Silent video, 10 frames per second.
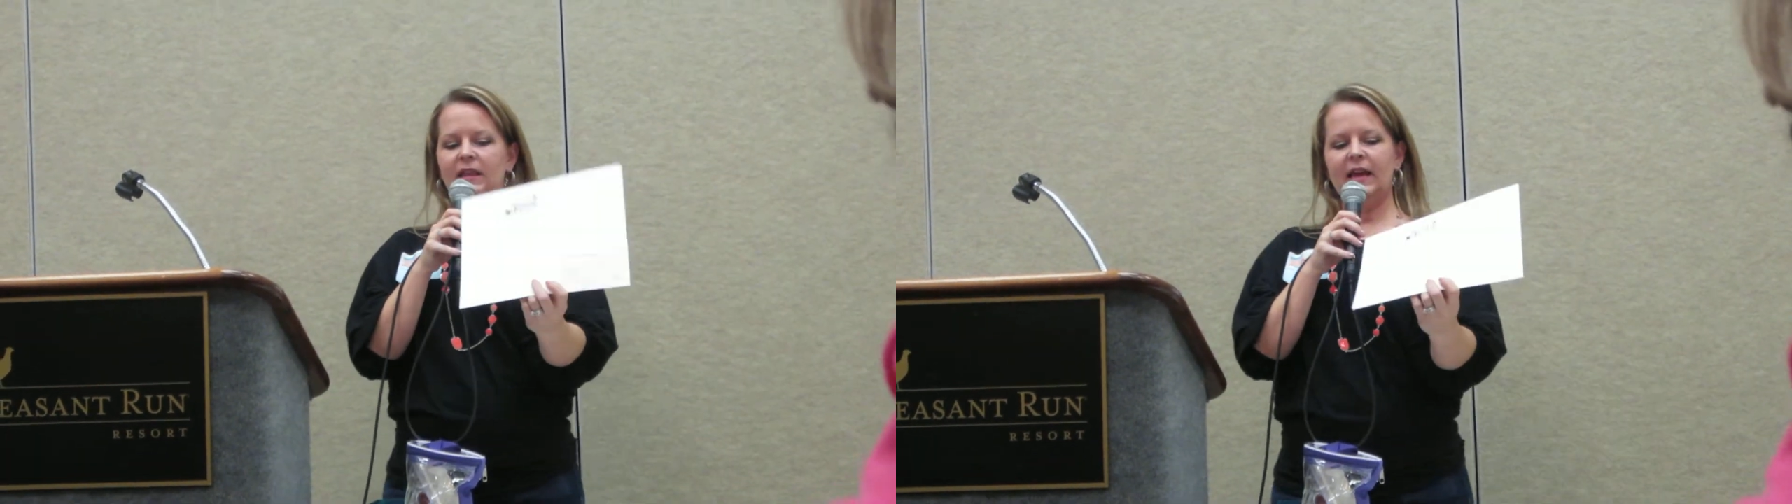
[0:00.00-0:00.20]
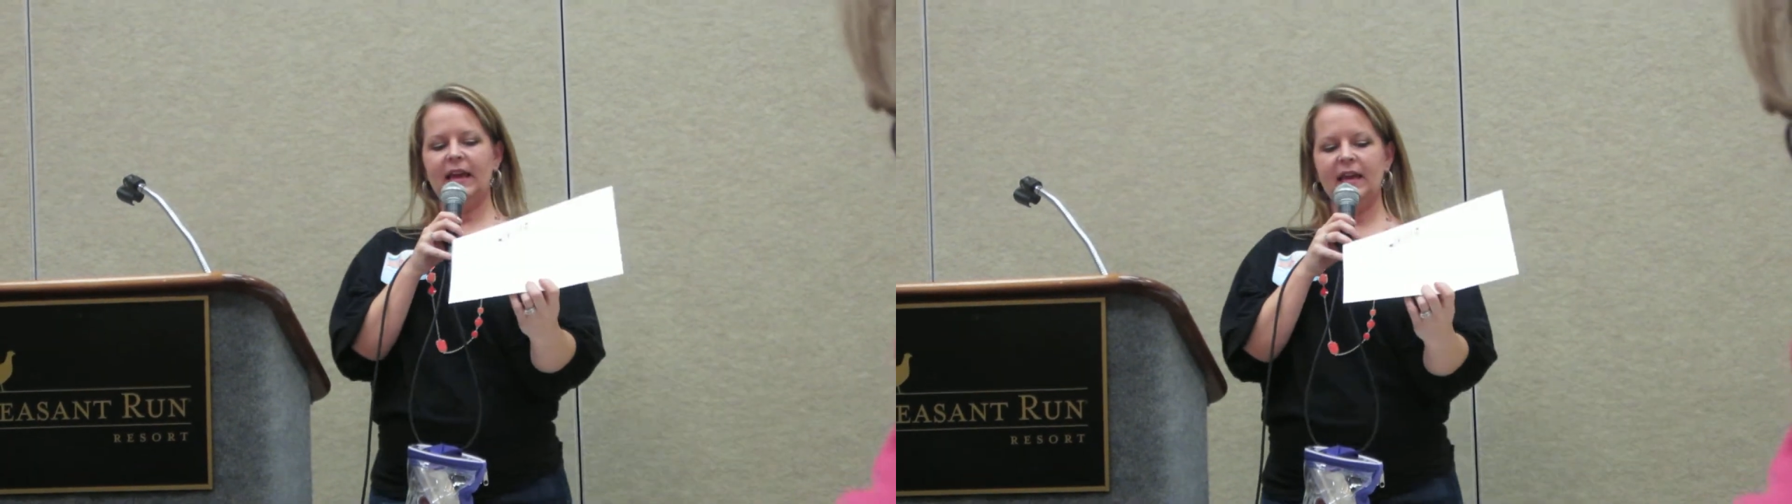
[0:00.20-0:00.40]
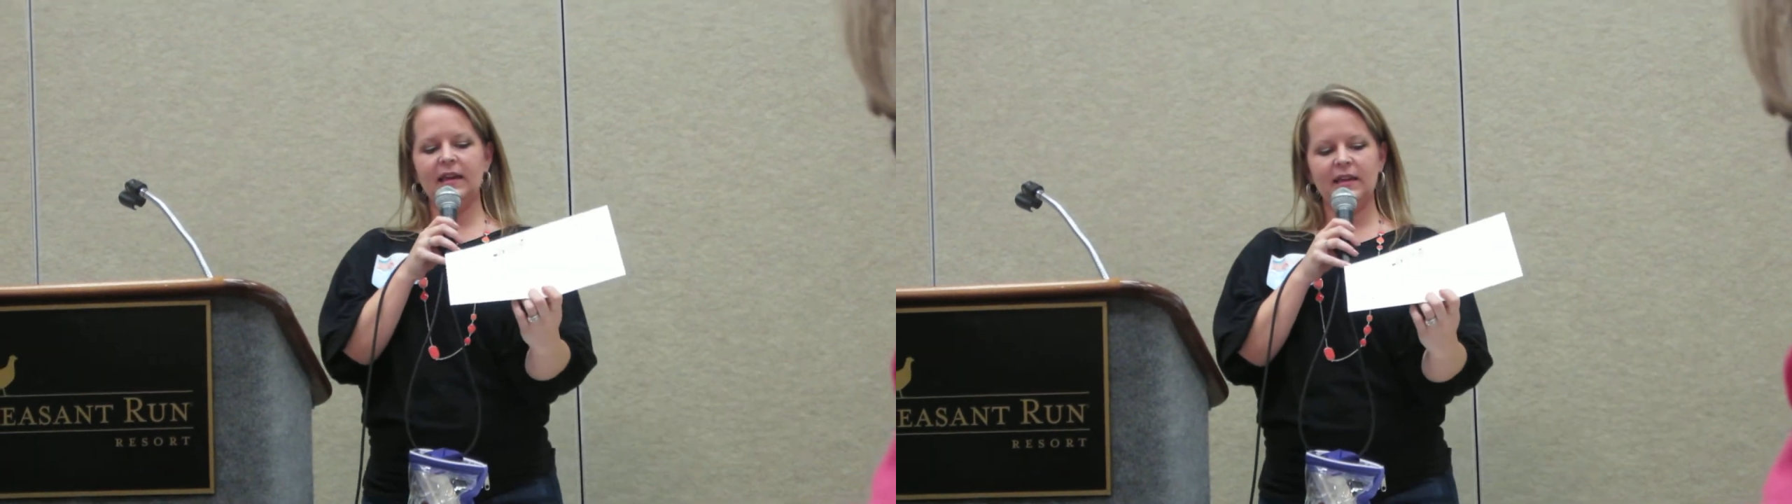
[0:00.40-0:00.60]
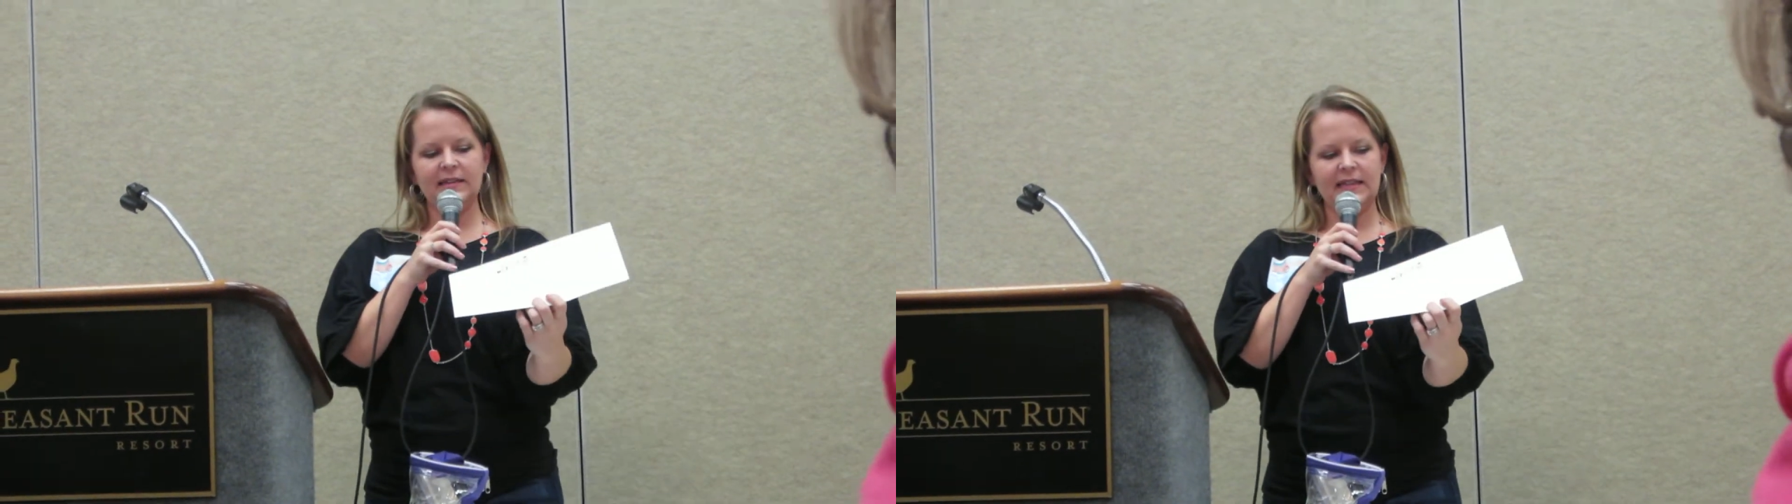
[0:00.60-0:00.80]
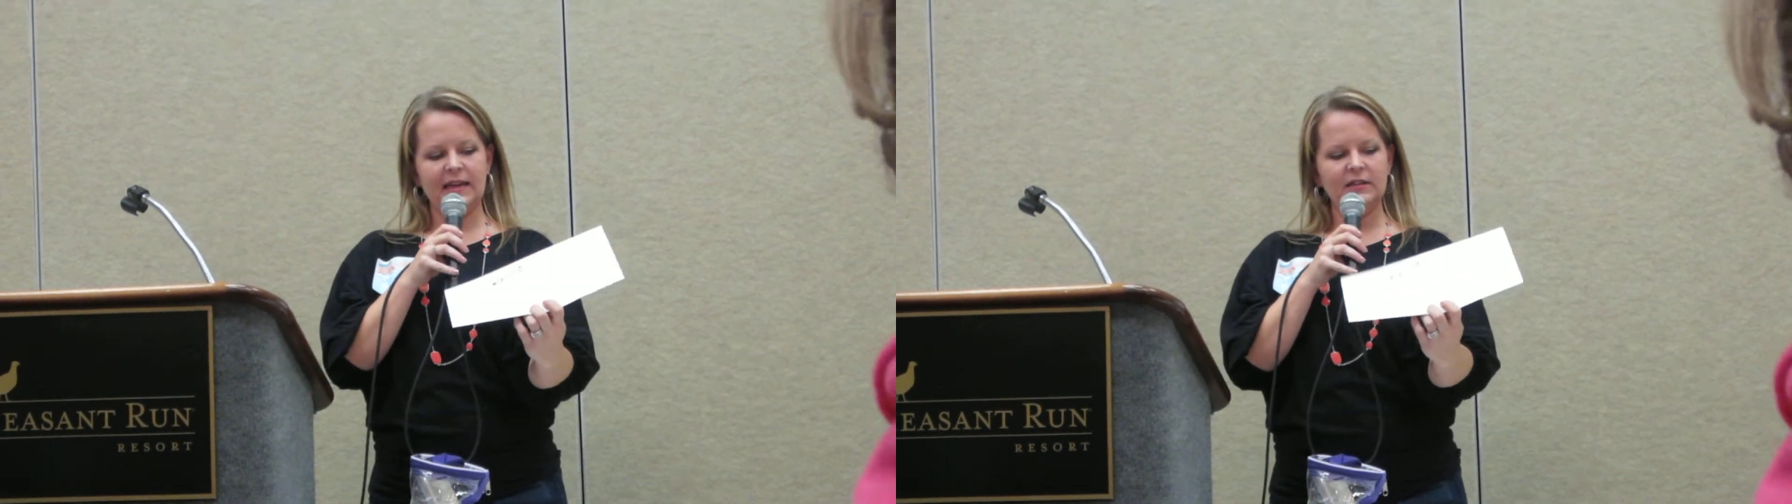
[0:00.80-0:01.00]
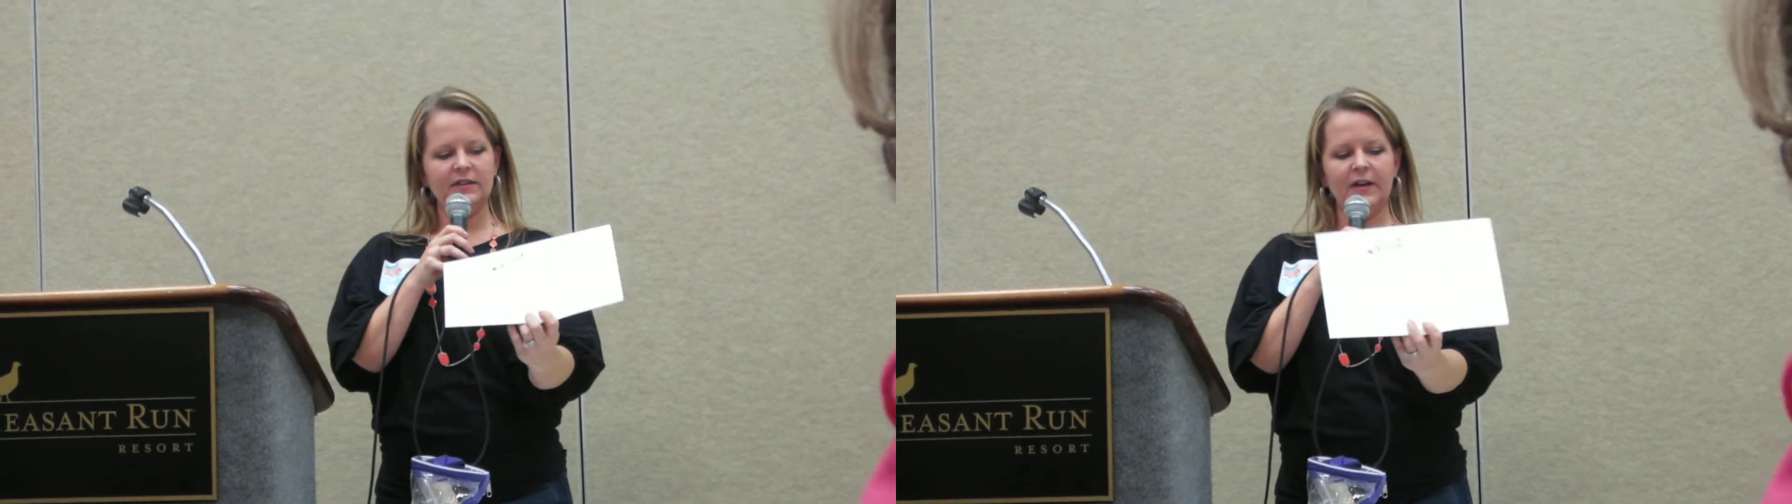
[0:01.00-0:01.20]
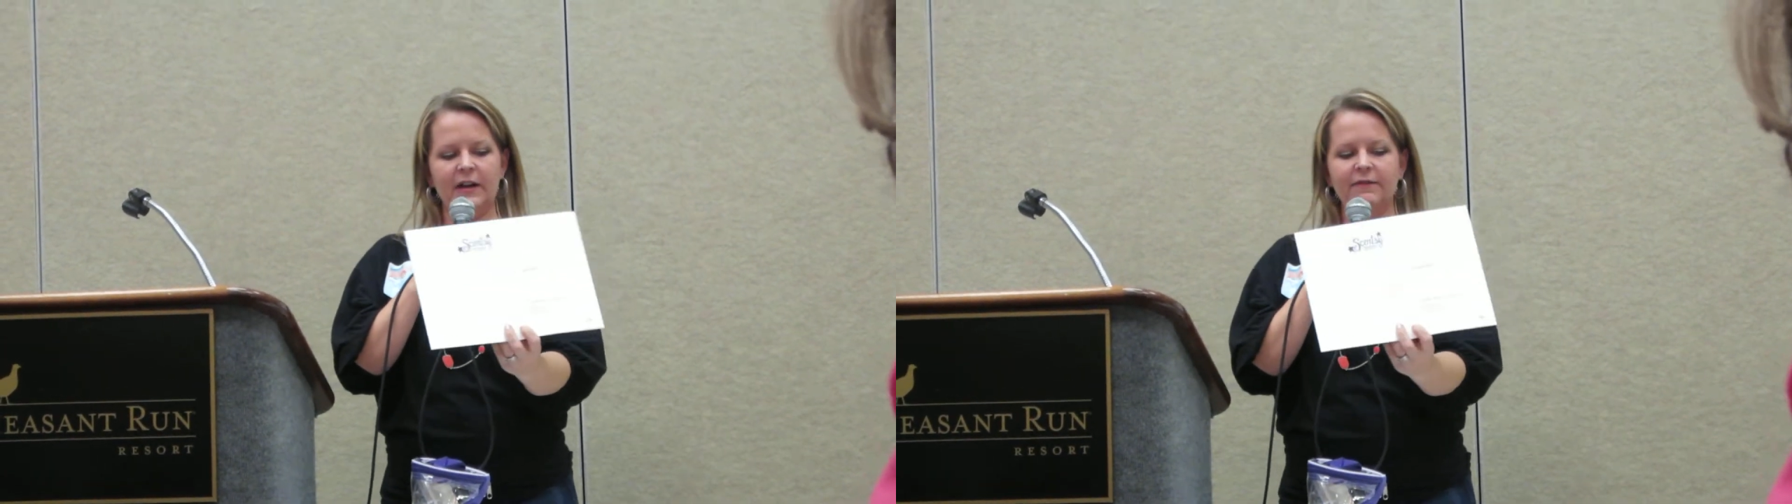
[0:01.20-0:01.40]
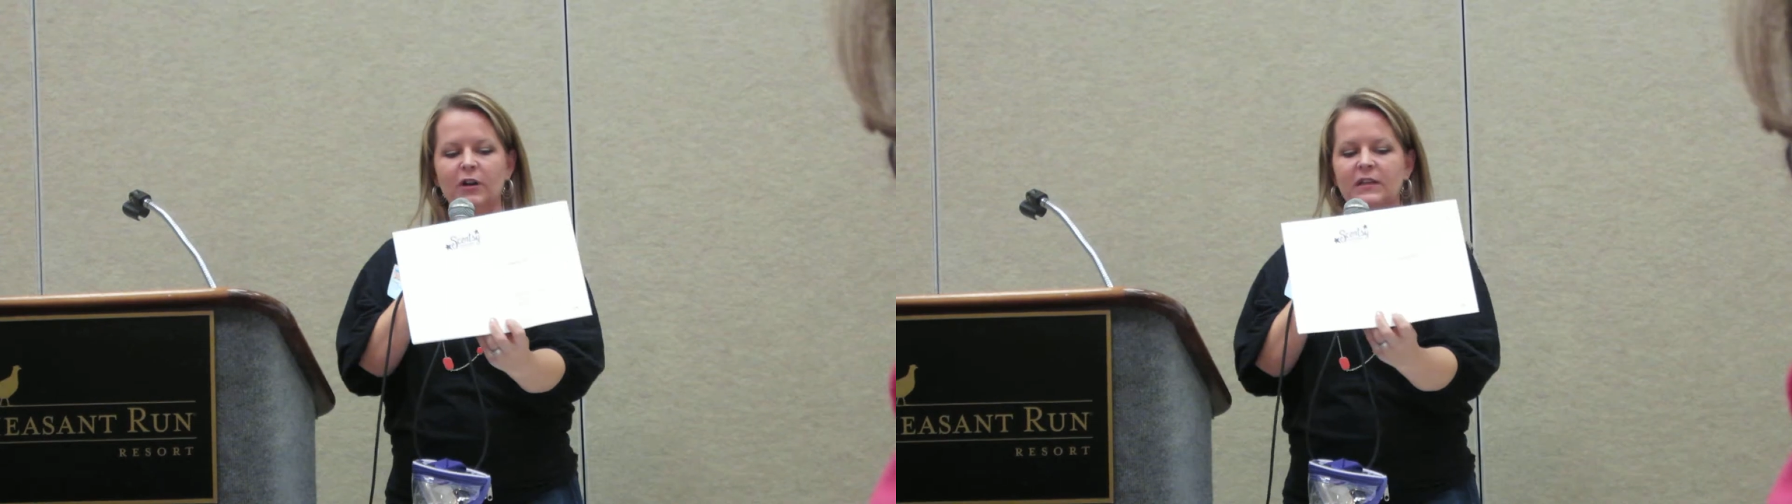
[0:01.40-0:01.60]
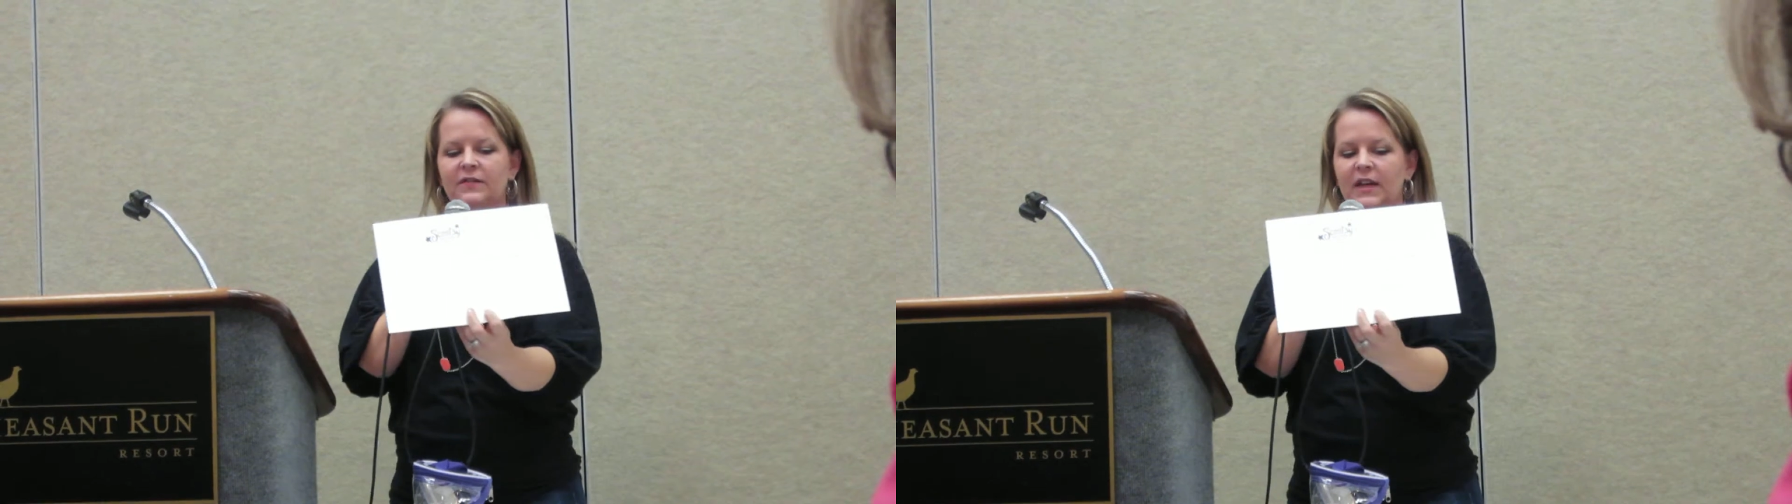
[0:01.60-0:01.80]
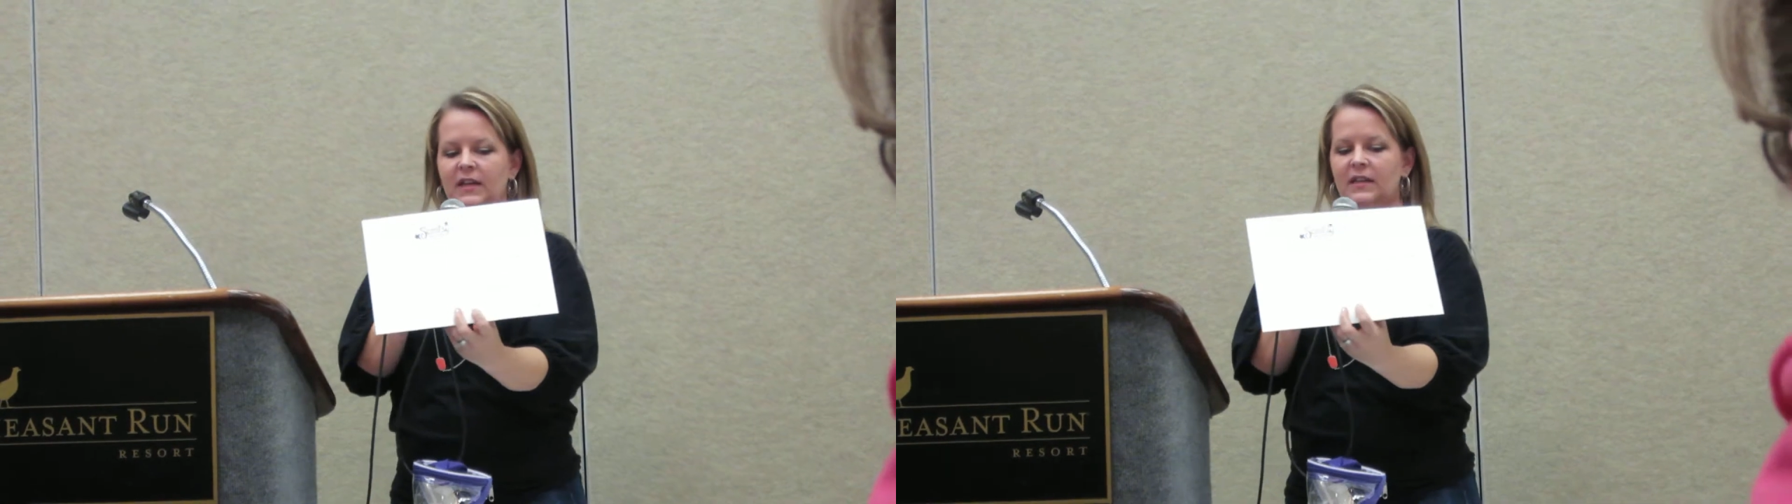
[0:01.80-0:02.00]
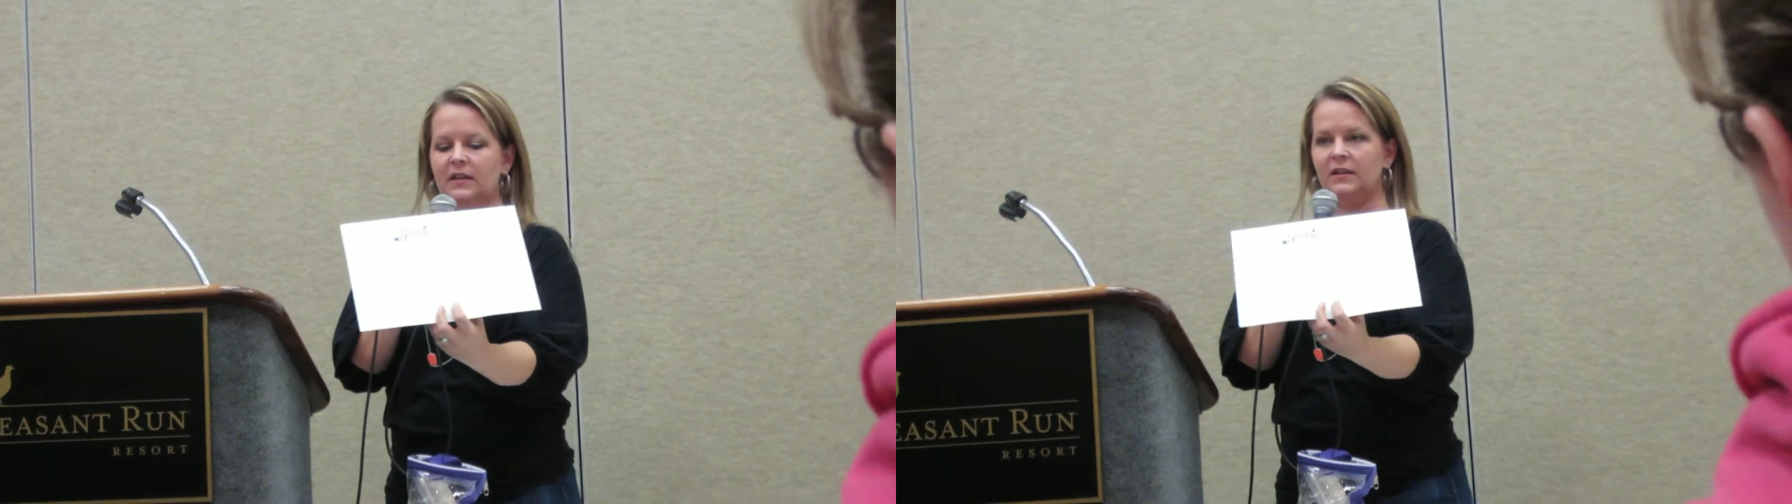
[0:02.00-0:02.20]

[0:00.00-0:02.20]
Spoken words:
like is that on the very front of it,